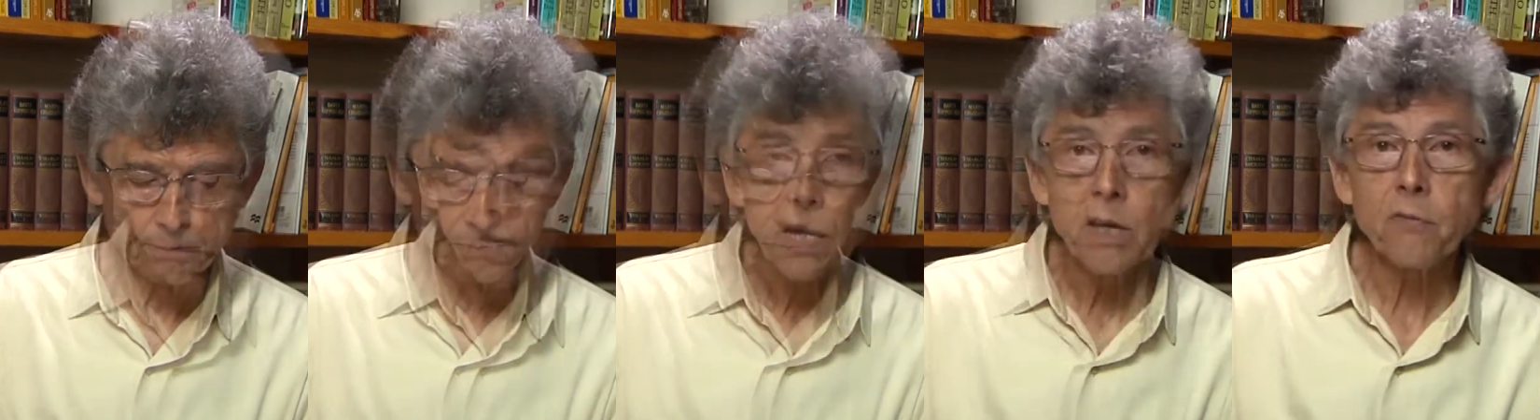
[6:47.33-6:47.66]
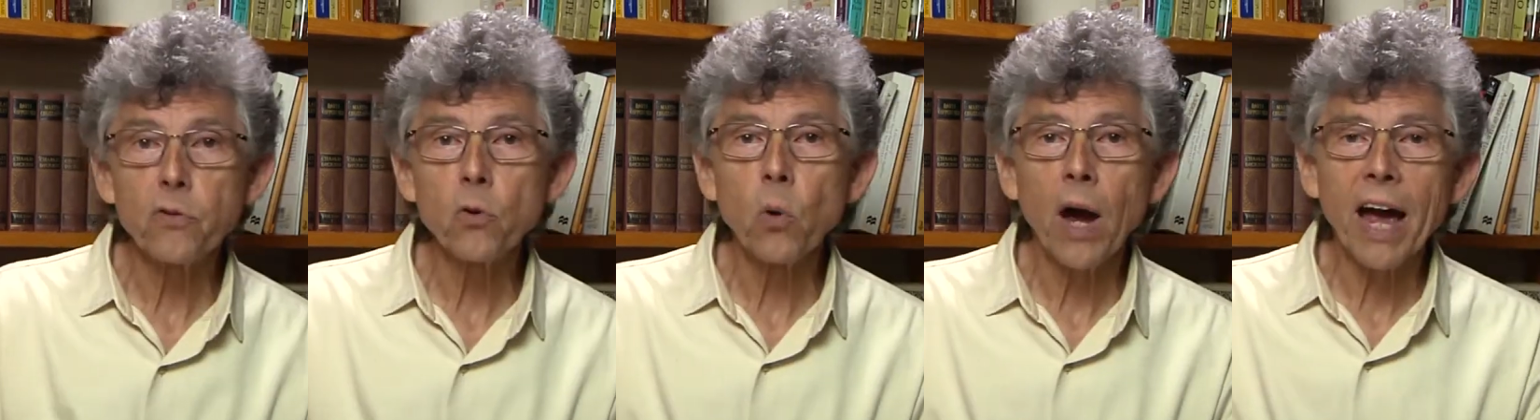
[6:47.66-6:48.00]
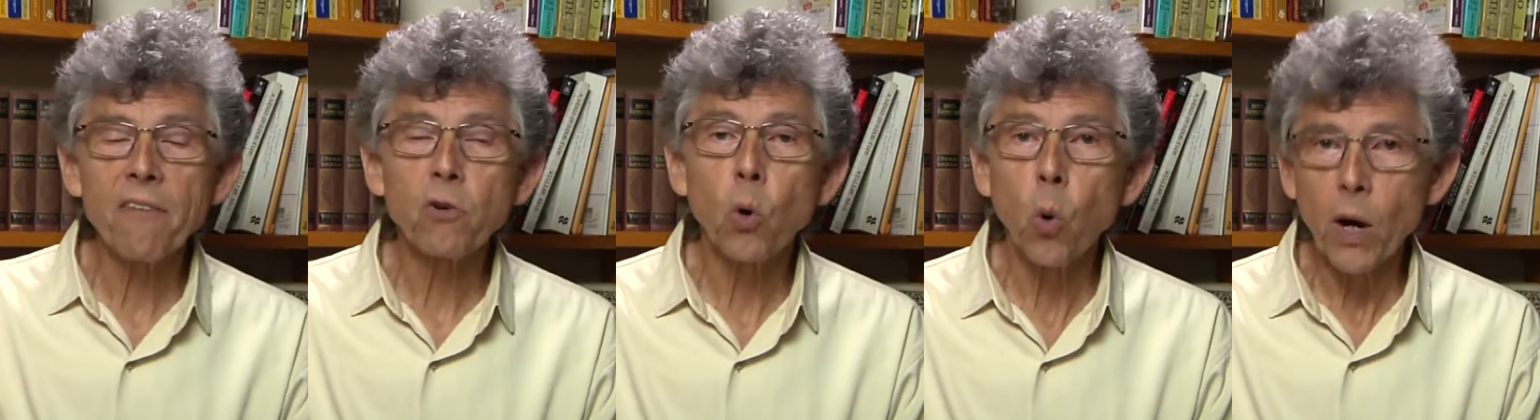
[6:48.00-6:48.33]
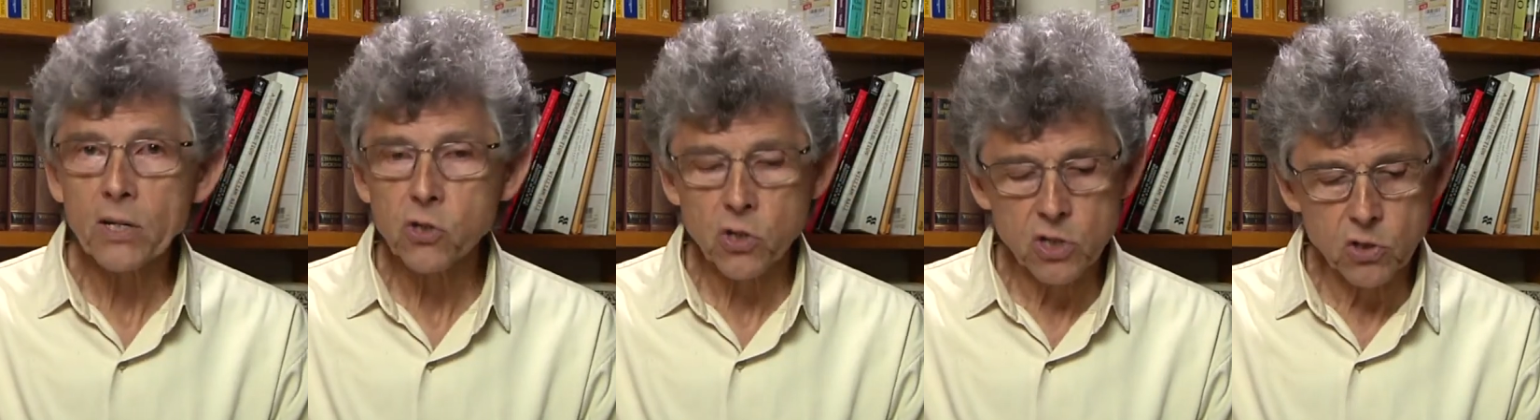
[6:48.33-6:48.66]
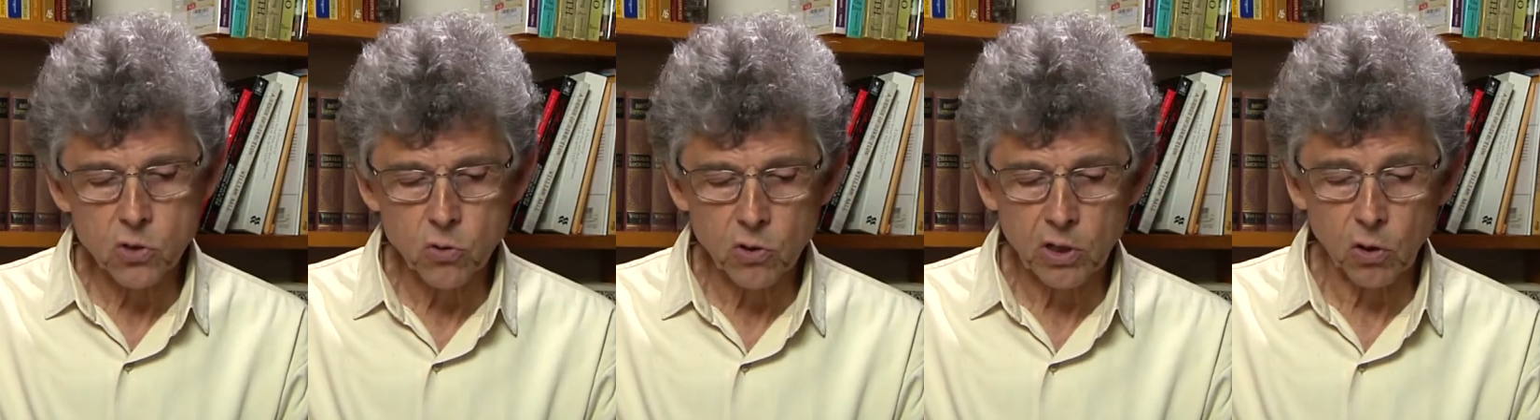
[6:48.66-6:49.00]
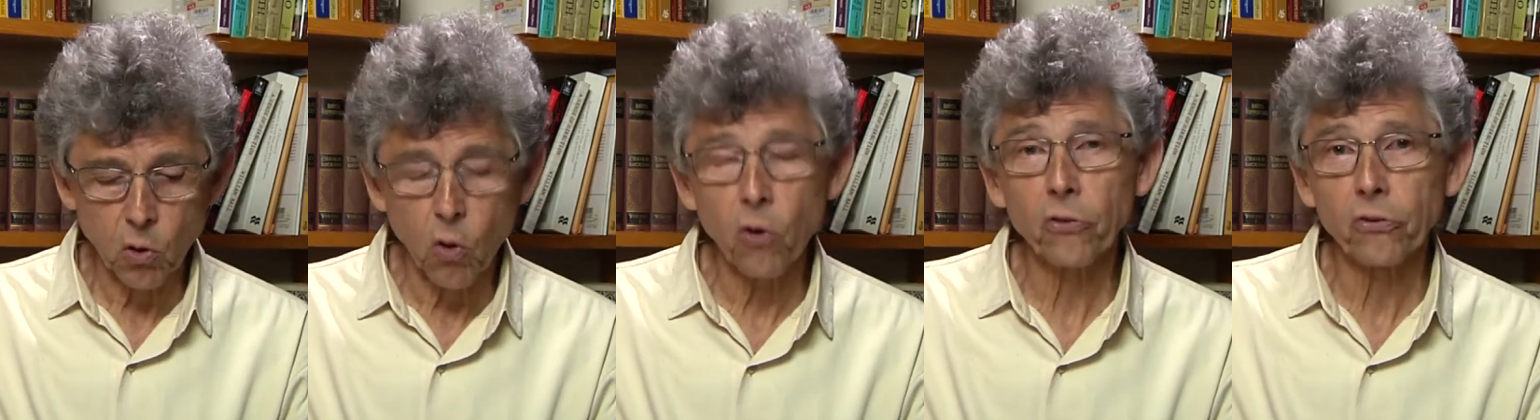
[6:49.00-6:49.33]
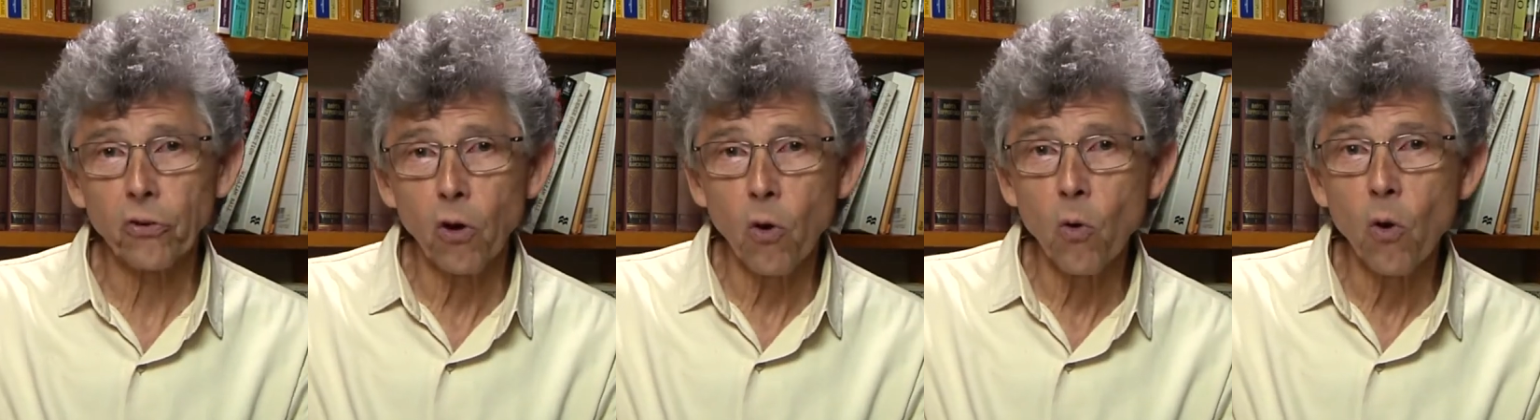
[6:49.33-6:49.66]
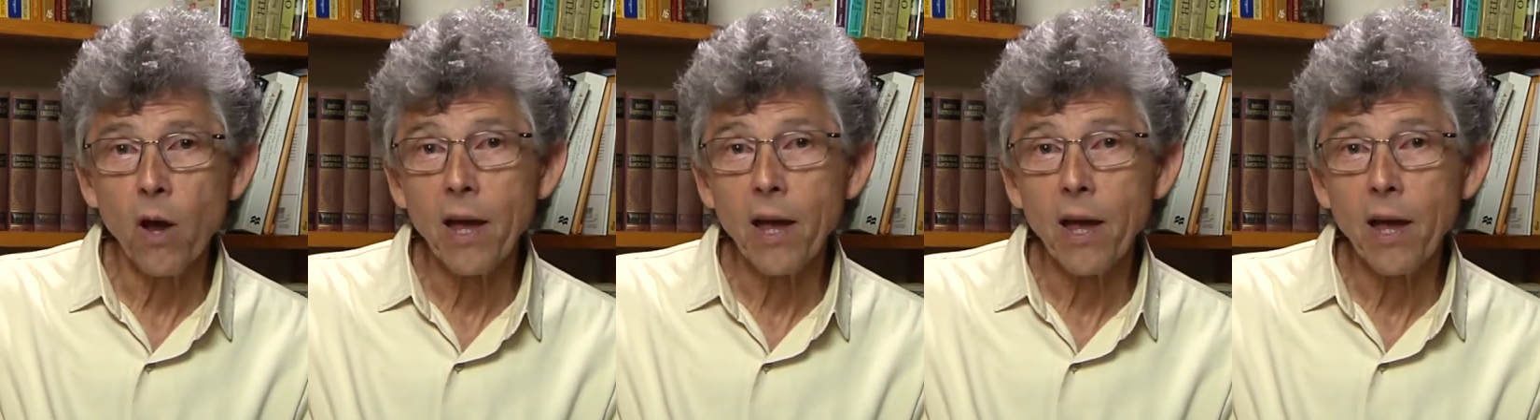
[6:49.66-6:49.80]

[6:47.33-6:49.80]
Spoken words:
If you have questions, you can also,